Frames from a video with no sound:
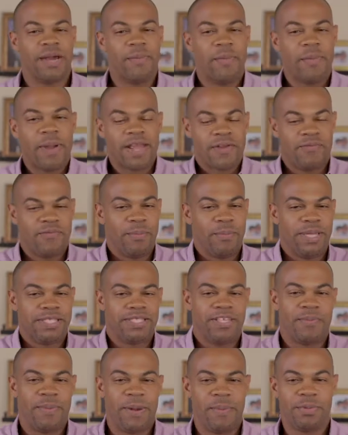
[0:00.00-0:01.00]
I'm Emeka from my
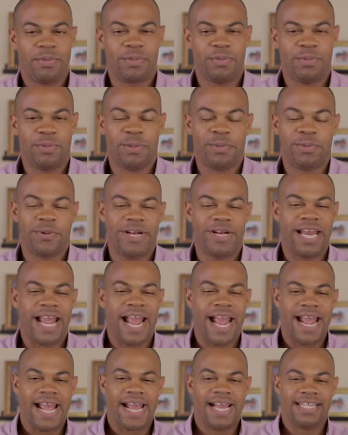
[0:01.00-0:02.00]
self-publishing blueprint,
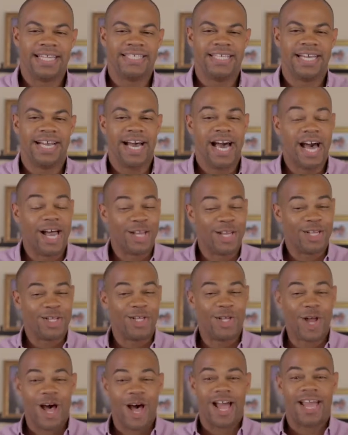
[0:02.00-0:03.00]
and a
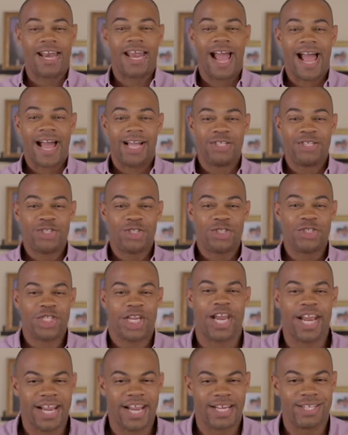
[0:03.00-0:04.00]
lot has
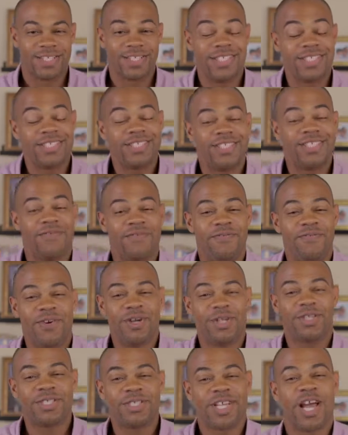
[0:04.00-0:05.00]
changed since the
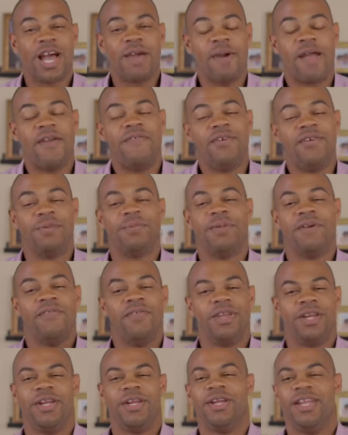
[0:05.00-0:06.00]
first time I filmed a
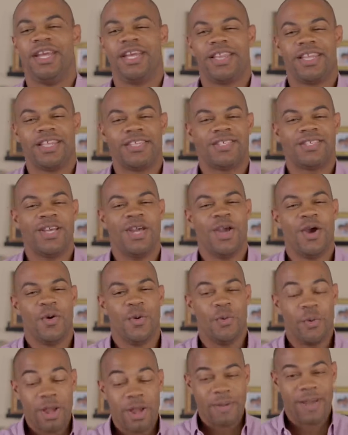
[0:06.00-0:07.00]
video like this
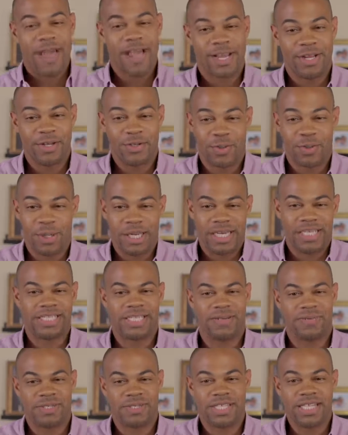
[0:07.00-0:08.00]
way back in
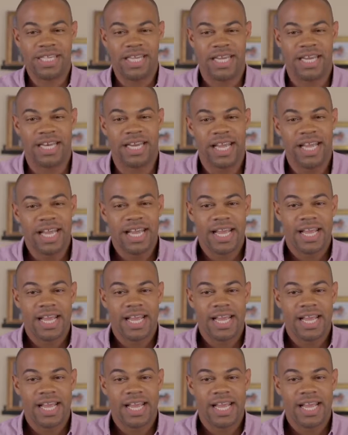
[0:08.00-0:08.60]
2017